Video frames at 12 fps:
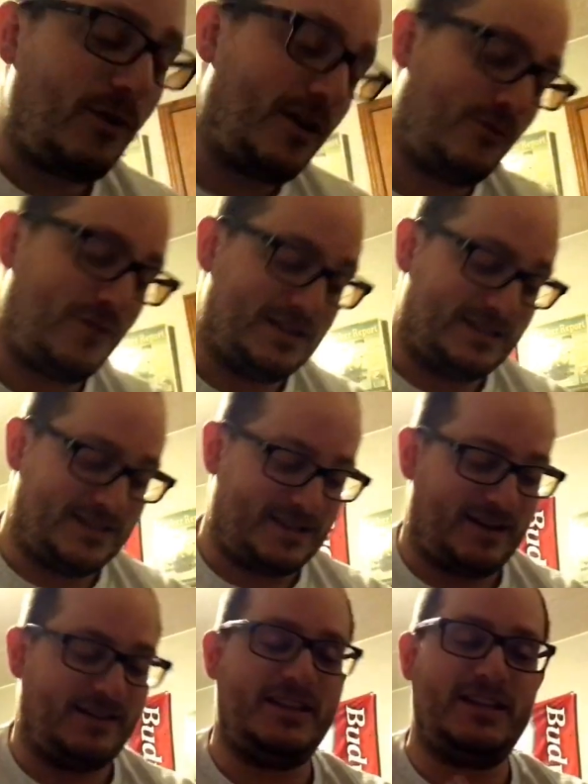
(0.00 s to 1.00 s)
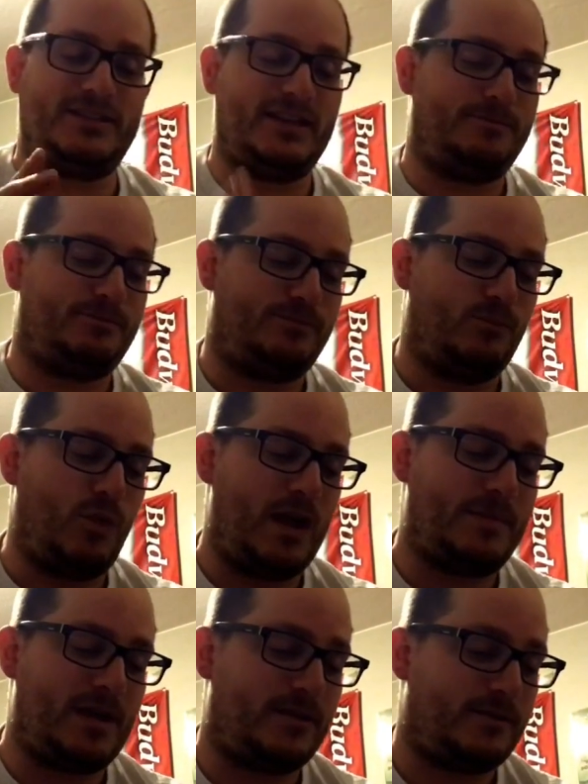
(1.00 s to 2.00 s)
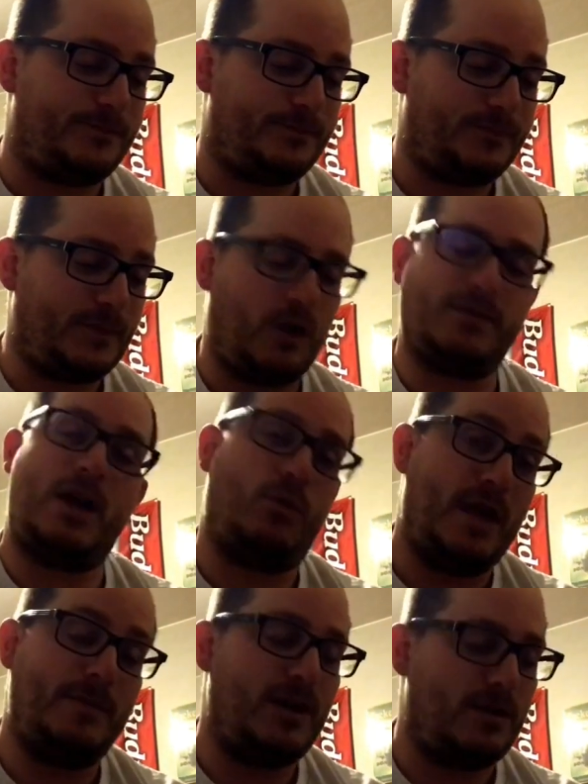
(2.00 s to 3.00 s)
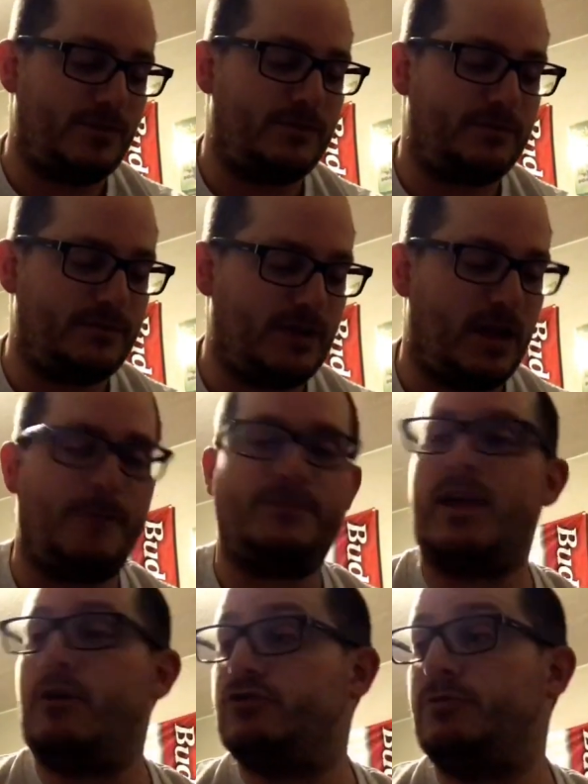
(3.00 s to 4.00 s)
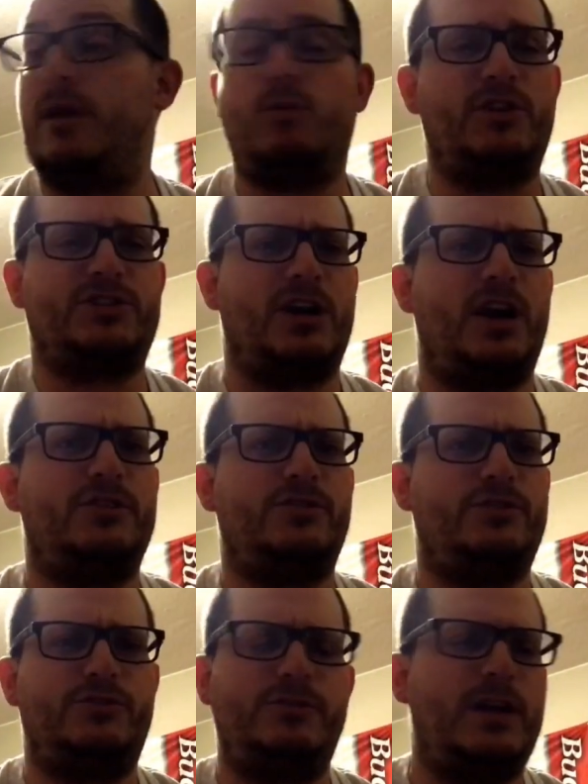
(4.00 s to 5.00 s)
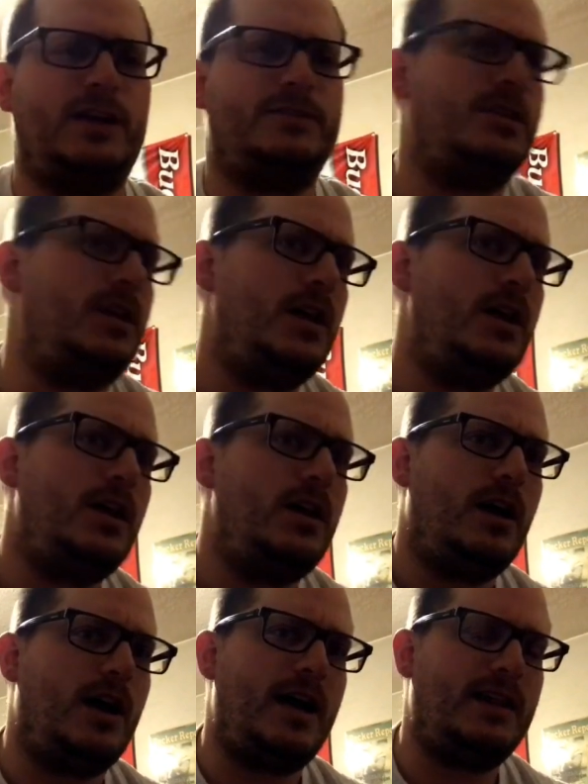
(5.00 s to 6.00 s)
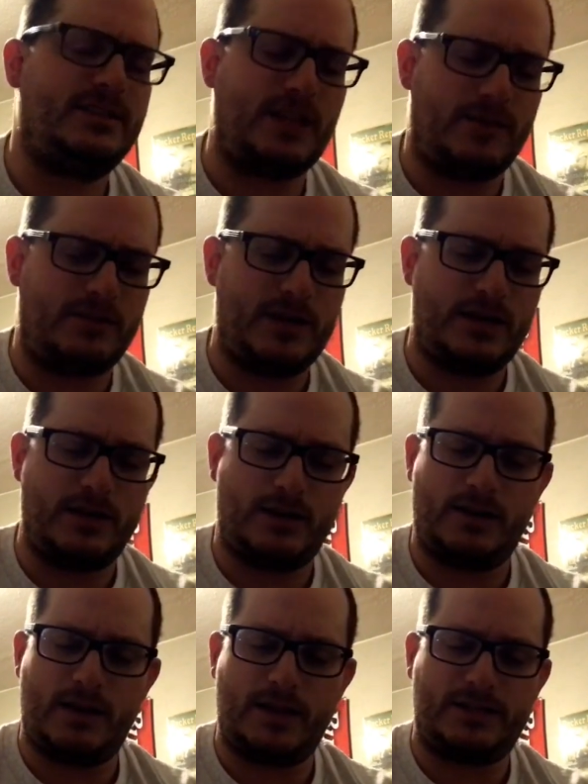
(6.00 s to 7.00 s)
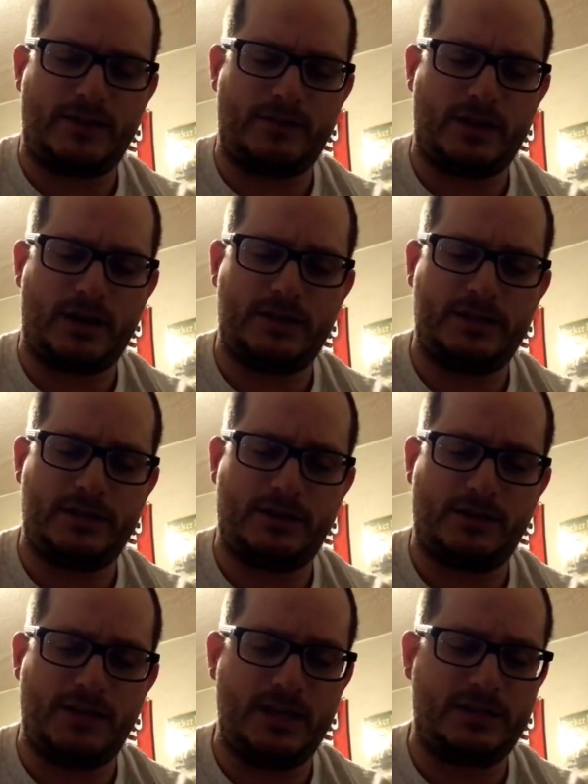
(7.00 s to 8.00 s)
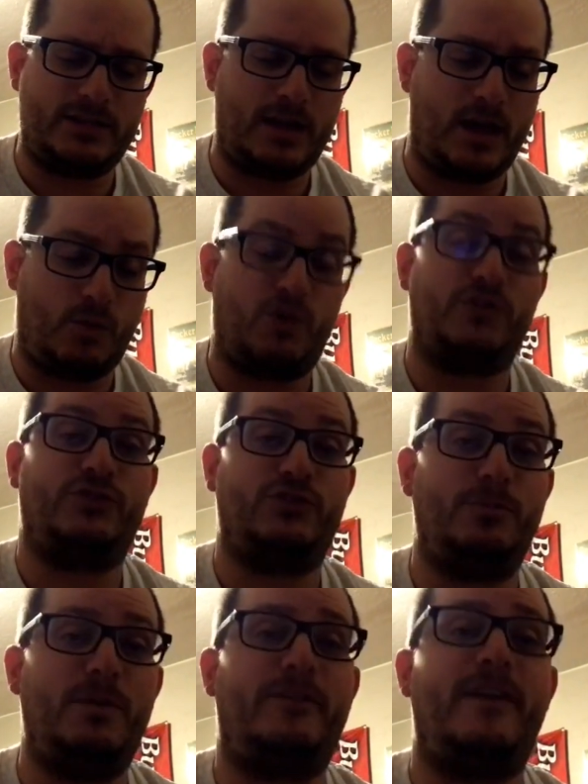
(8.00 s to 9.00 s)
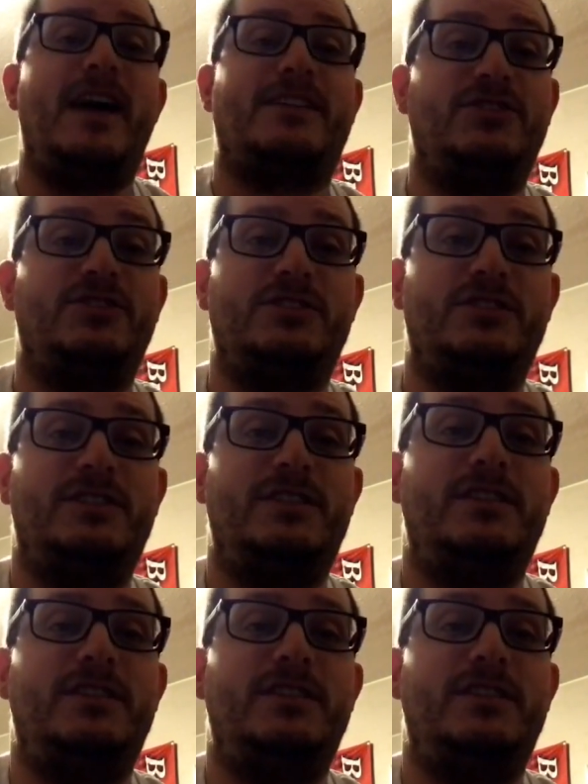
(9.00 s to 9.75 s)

101s in there, and these did way better. Oh, not way better, but that was my worst cards, those 2 9s. I had 7 in there. I had 7 cards in there. These were superfractors.